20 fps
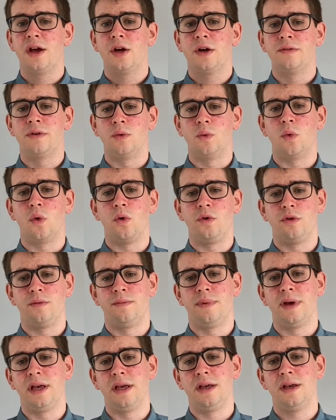reward would
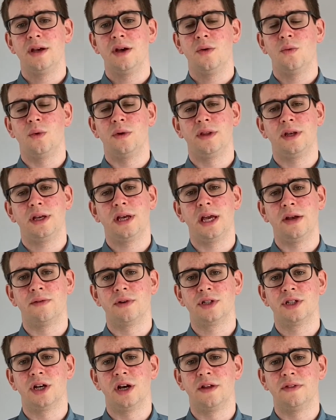be when the king
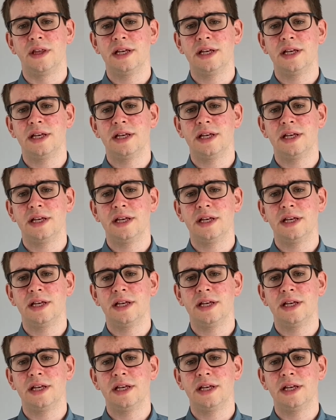returned.